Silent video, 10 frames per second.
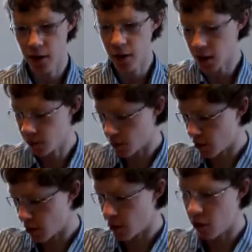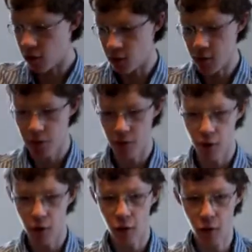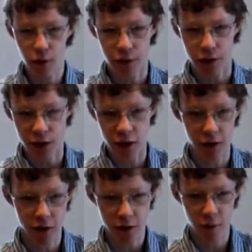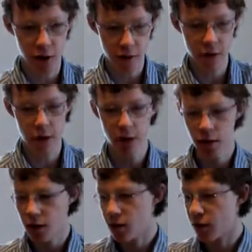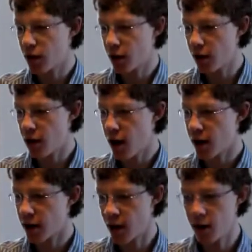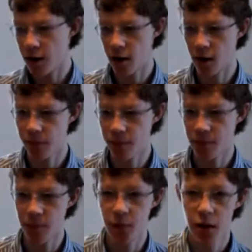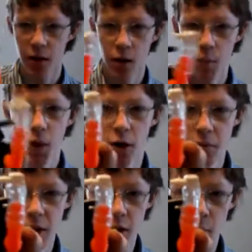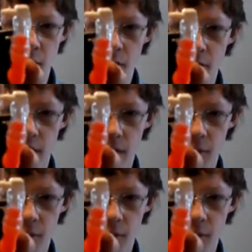thinking it was going to go through a hole in the shell somewhere, but then I got a barbed elbow,